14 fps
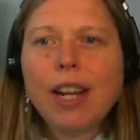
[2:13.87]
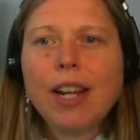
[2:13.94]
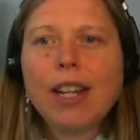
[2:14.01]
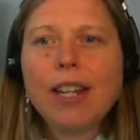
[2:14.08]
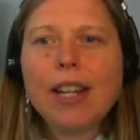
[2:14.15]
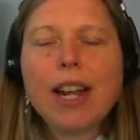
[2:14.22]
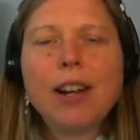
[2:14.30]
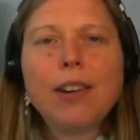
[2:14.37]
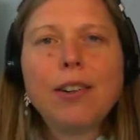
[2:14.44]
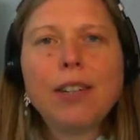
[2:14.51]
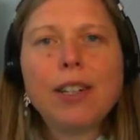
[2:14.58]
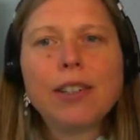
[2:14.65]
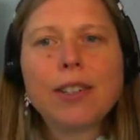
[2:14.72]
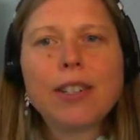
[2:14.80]
And now
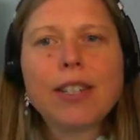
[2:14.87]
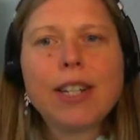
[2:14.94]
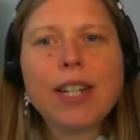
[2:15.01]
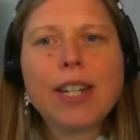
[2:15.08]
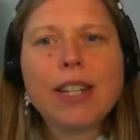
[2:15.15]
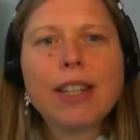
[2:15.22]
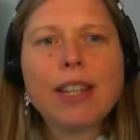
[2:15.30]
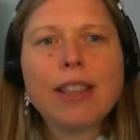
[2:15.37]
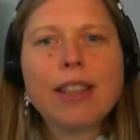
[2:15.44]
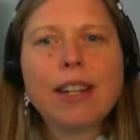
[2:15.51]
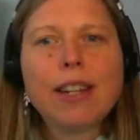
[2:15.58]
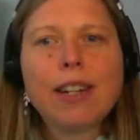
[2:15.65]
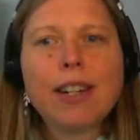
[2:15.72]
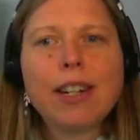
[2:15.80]
you'll see that
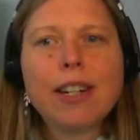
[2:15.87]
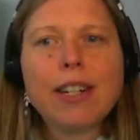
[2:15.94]
there